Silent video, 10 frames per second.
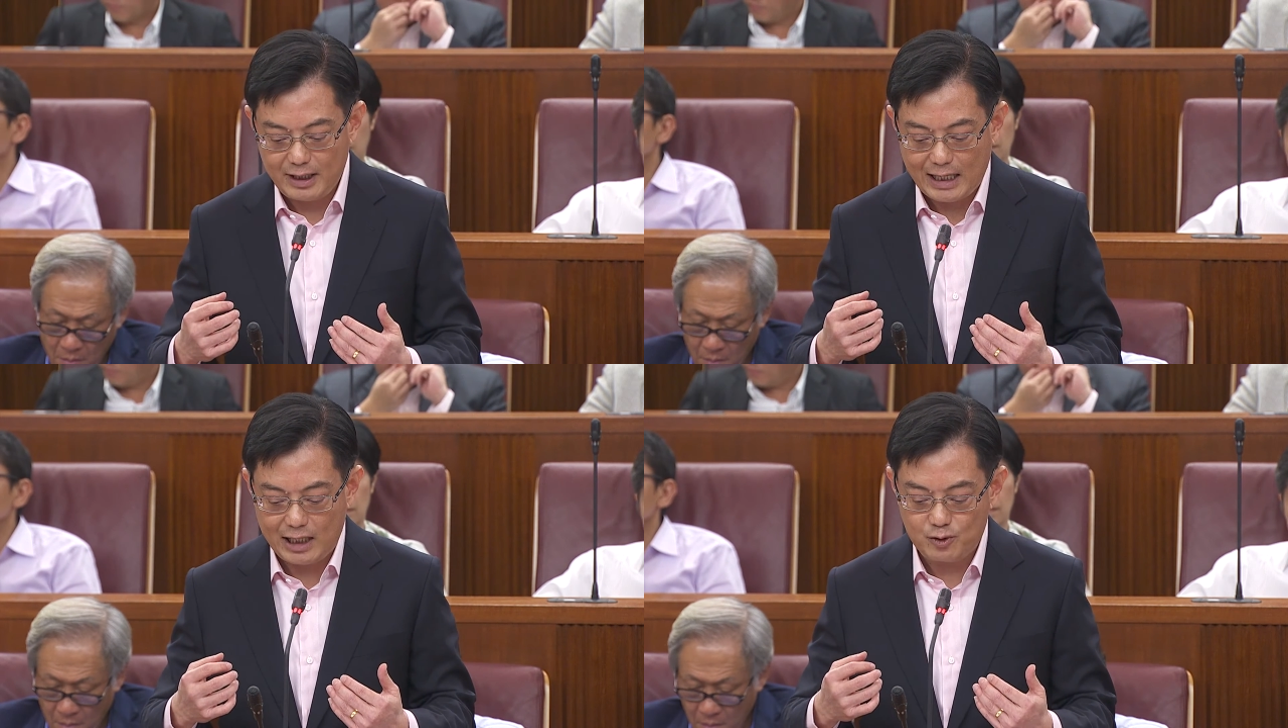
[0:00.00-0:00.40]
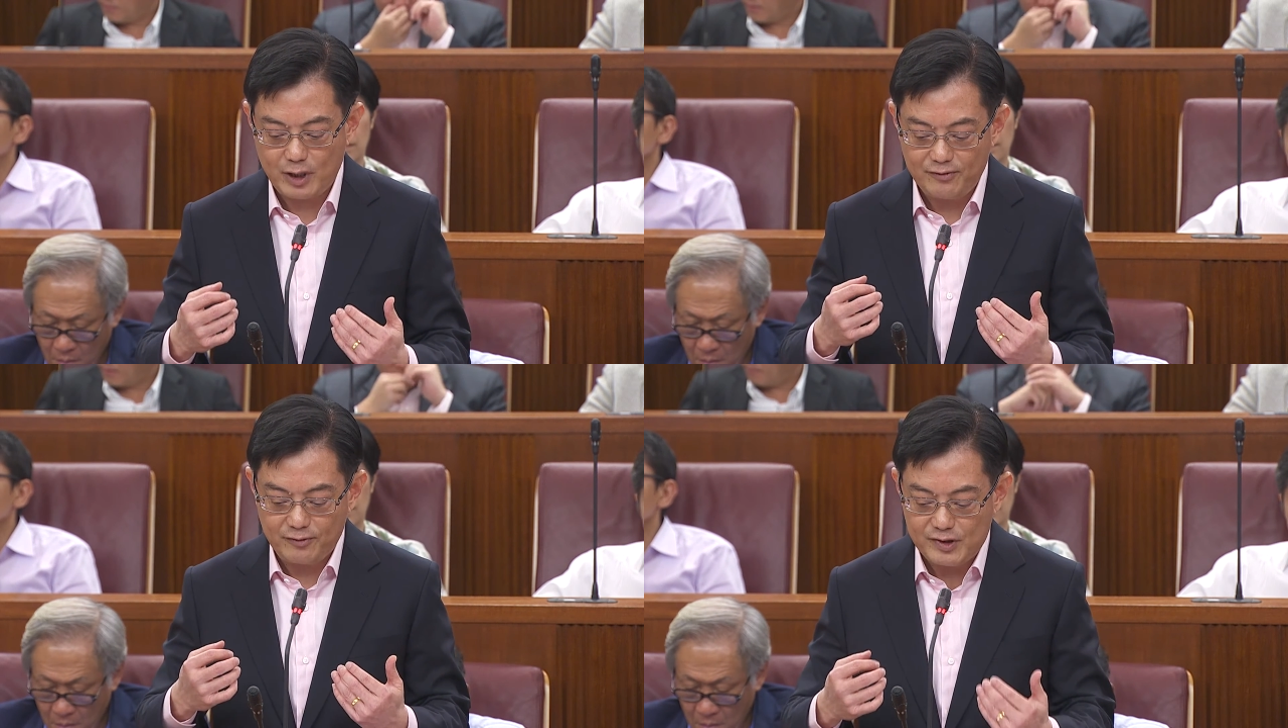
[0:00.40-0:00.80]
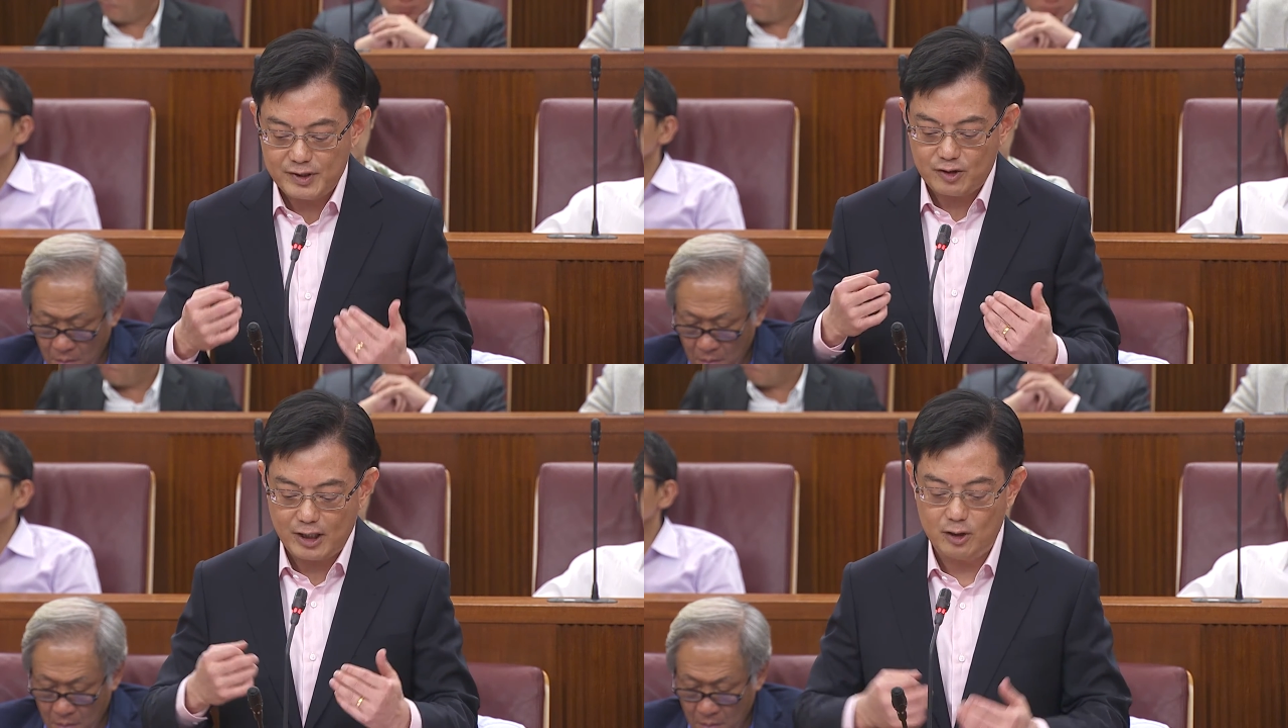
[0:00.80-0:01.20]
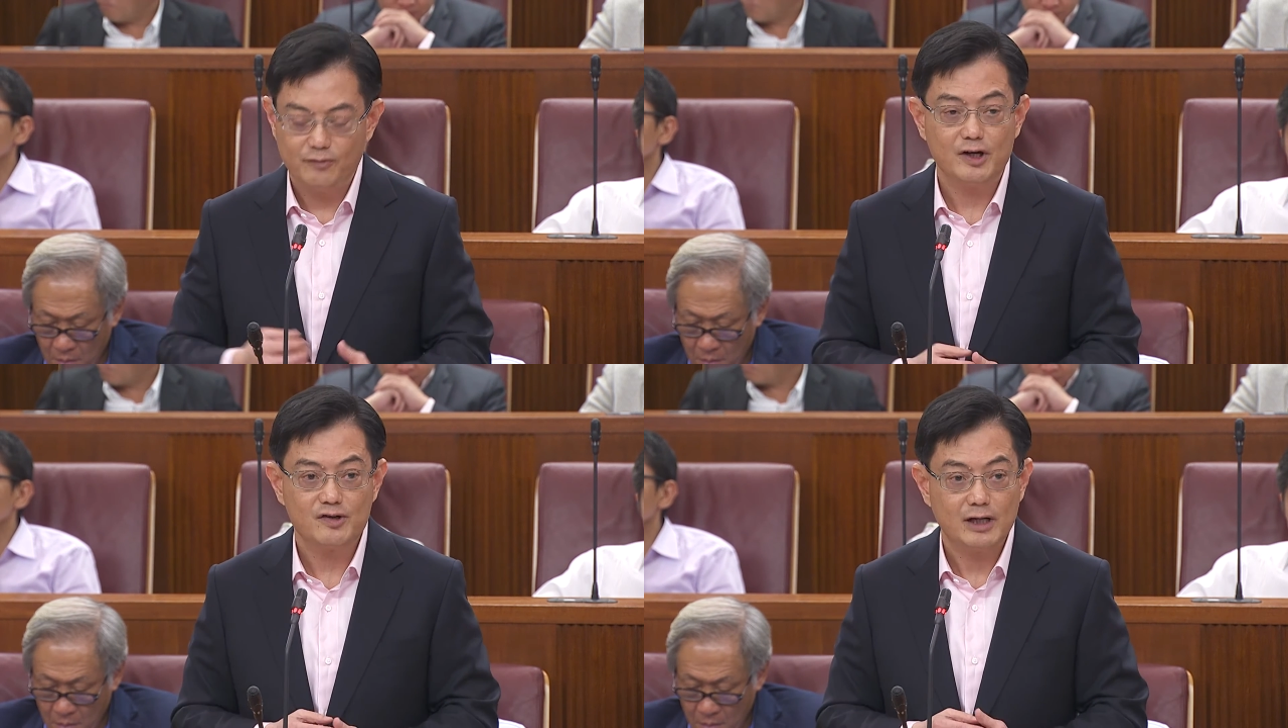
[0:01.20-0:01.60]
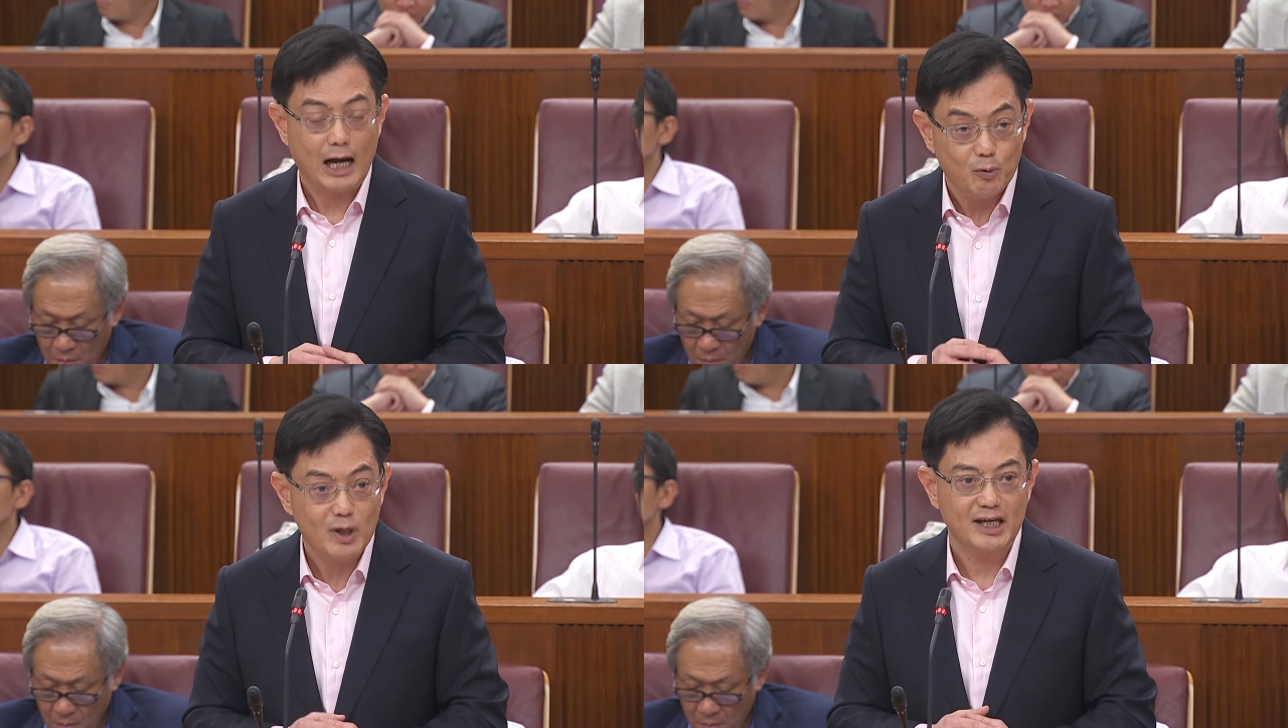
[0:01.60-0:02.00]
and drive research and innovation
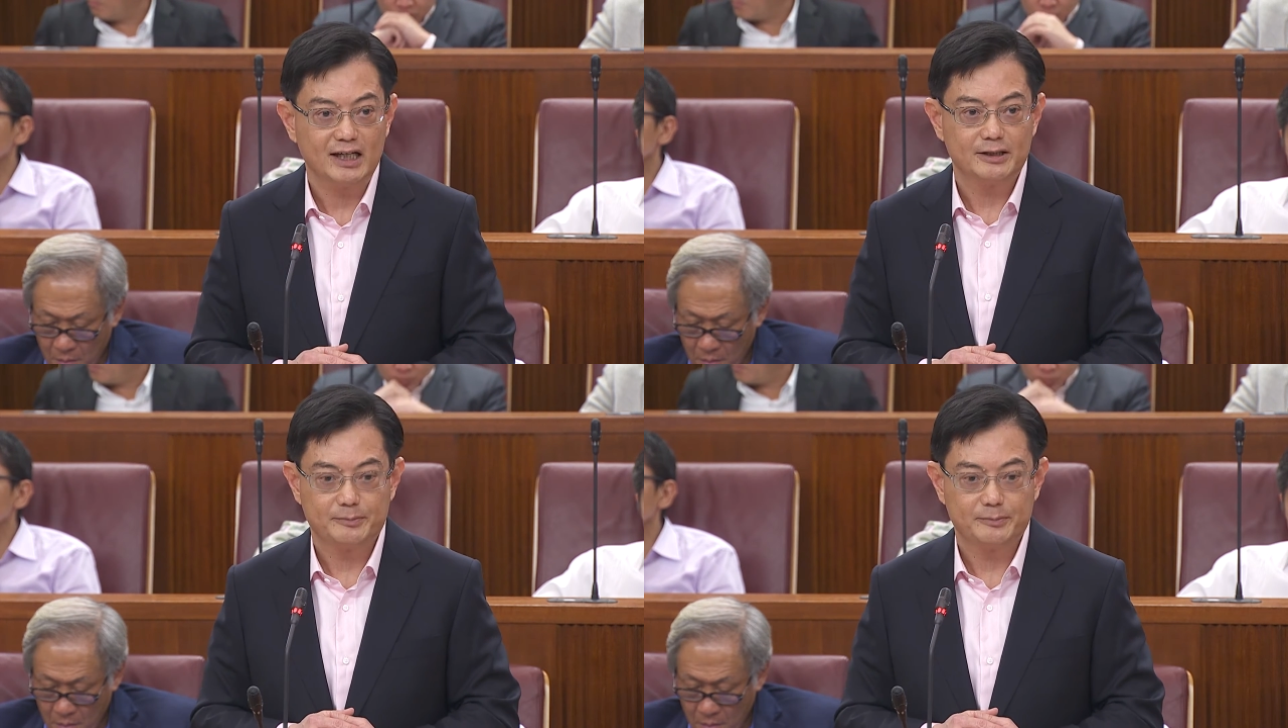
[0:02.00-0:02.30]
are working.